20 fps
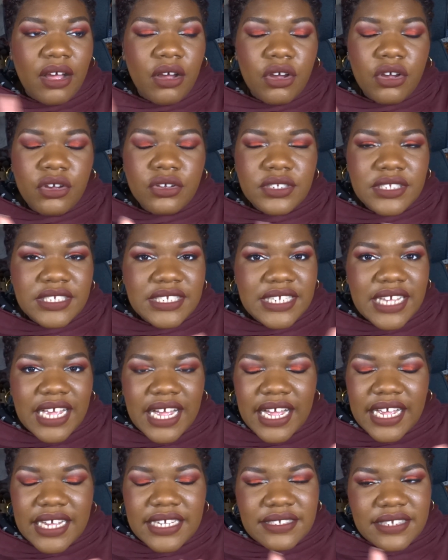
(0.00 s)
On the
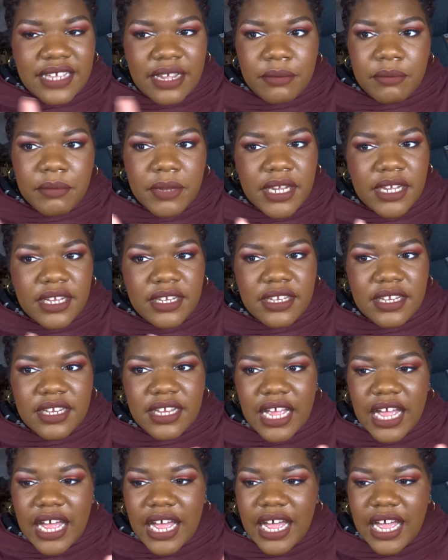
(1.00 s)
eyes, I mean,
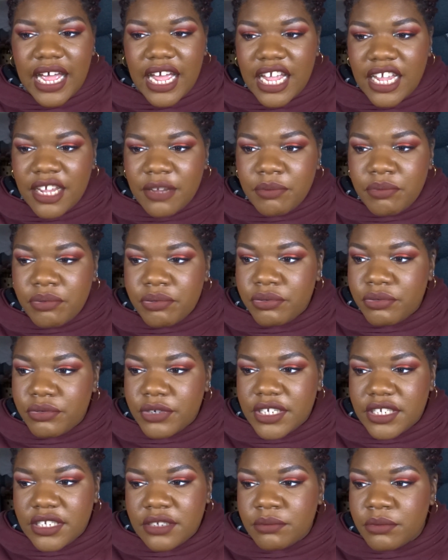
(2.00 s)
I
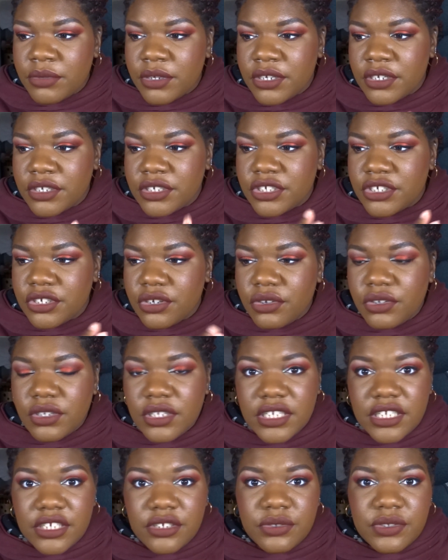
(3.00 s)
pretty much
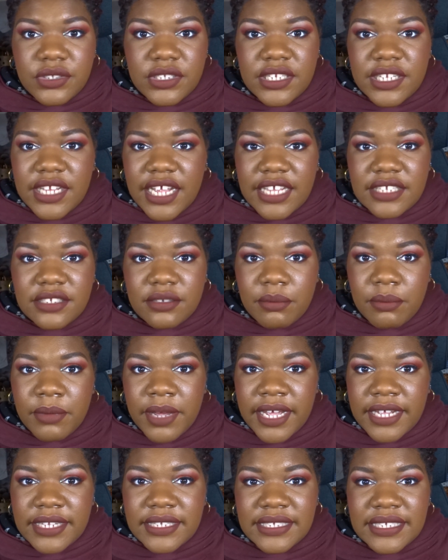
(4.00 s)
only used it as a
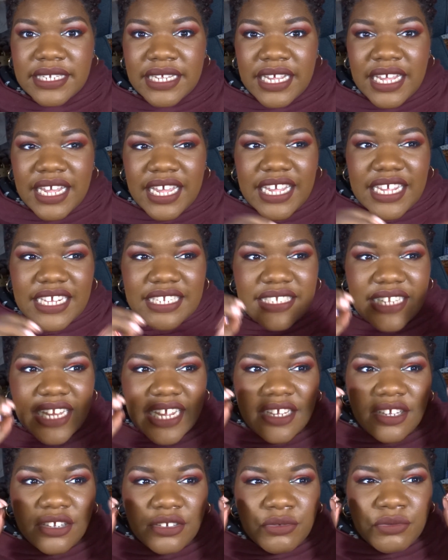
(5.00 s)
matte. It's
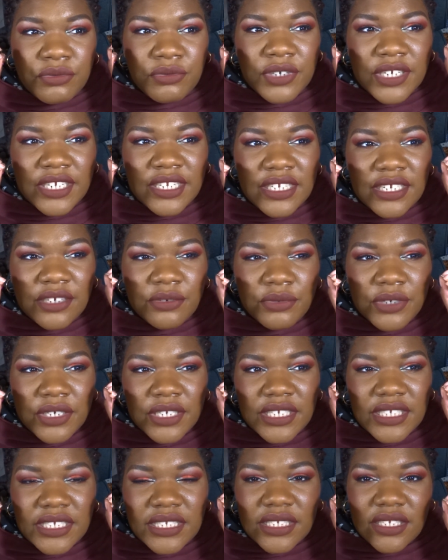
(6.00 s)
like a
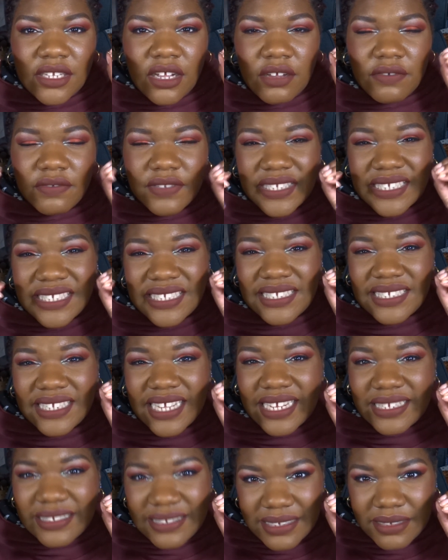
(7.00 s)
really soft
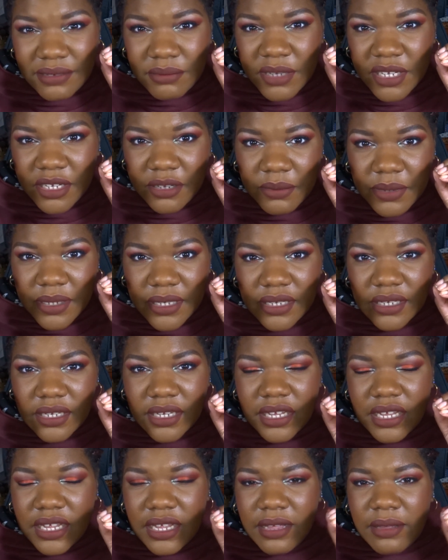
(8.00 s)
satin maybe,
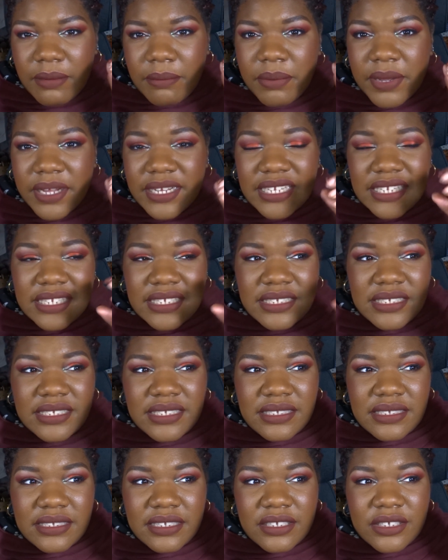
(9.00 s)
but
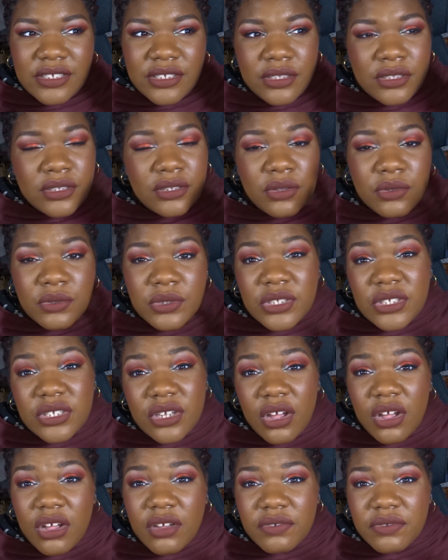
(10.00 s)
it's so
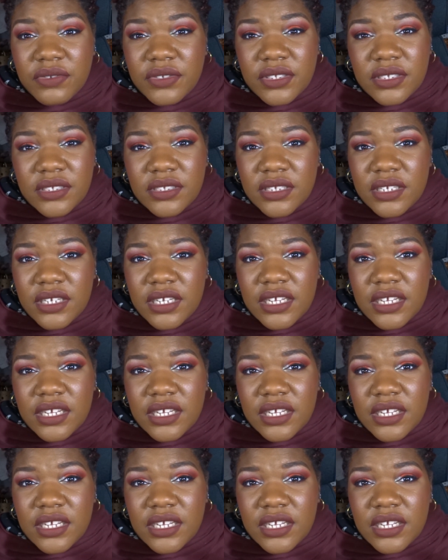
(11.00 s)
soft